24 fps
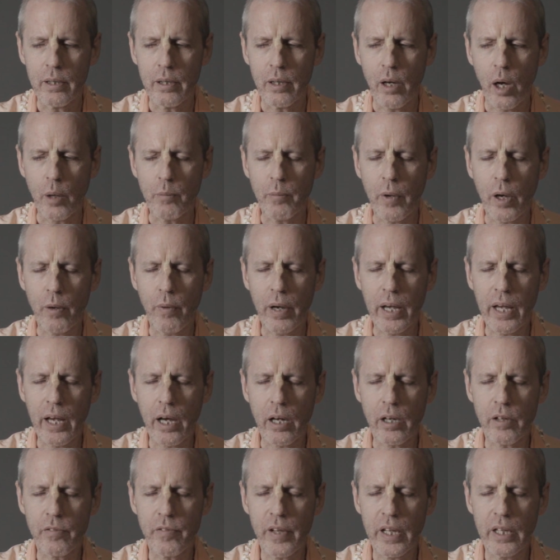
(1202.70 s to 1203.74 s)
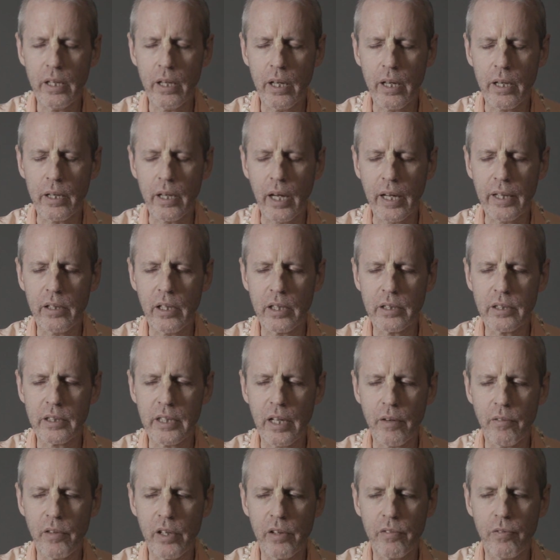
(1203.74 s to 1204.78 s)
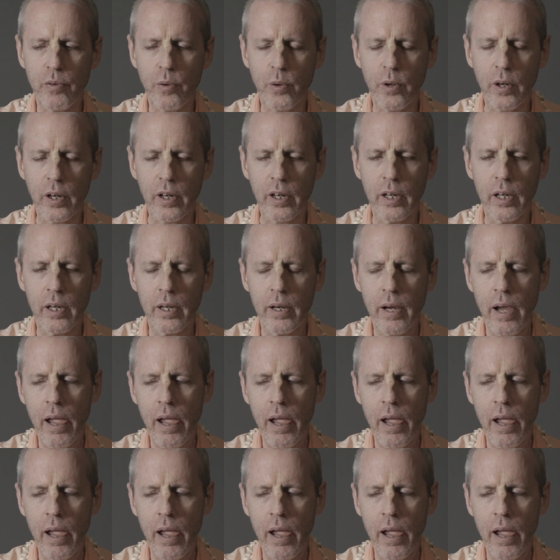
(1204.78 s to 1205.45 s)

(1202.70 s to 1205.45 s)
my way out of India in 1974,